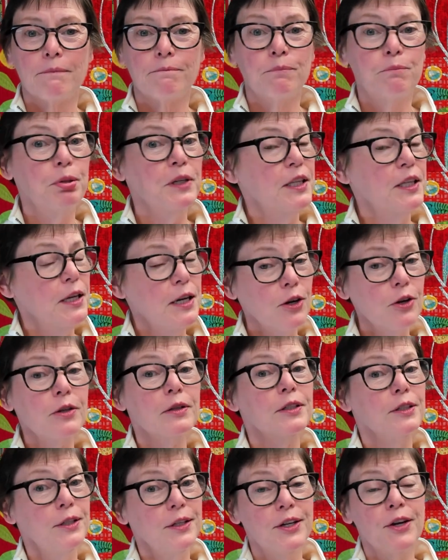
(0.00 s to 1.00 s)
But there,
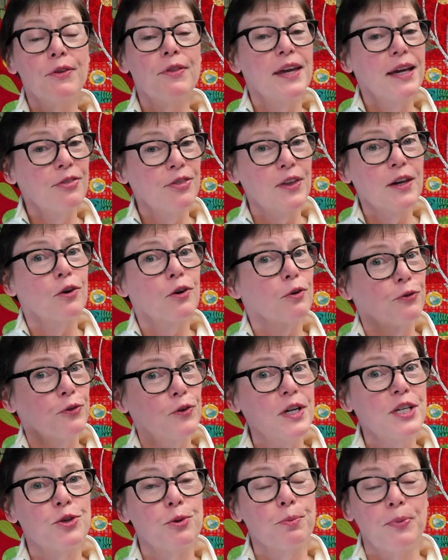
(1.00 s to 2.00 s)
you know, that thicker
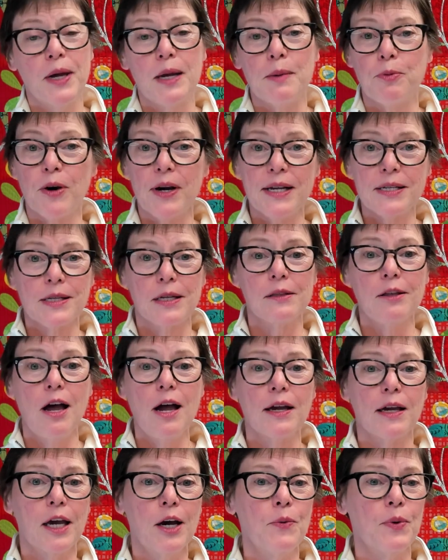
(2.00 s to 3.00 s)
freezer paper has a
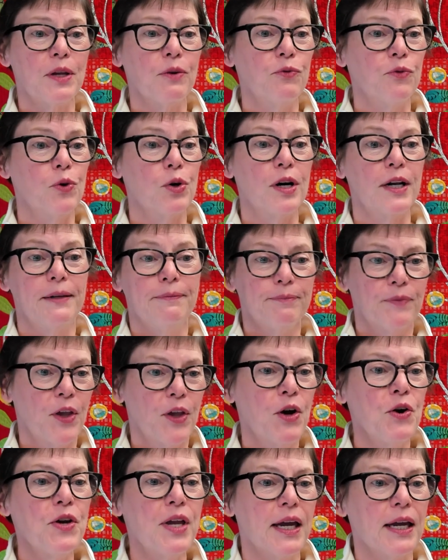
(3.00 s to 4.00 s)
lot going for it.
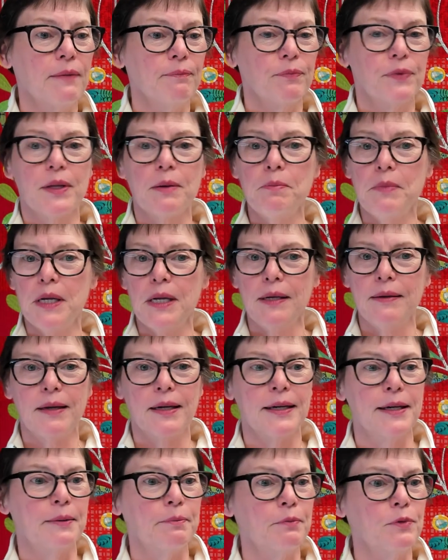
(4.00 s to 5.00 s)
Okay, let me
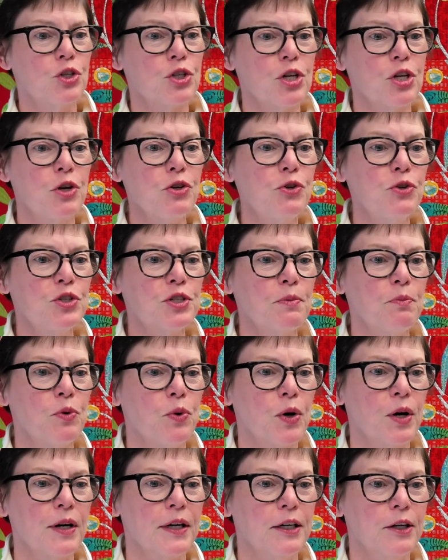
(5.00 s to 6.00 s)
um, show you some
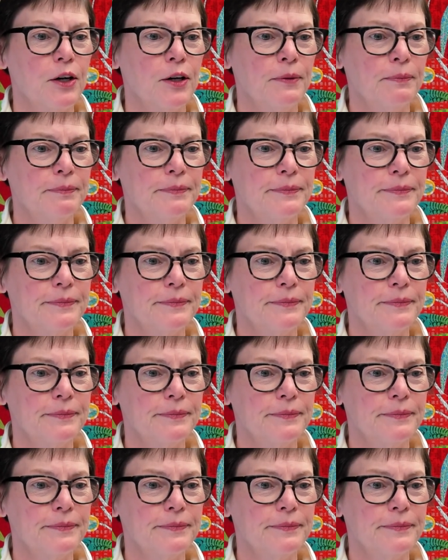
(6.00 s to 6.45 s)
more here.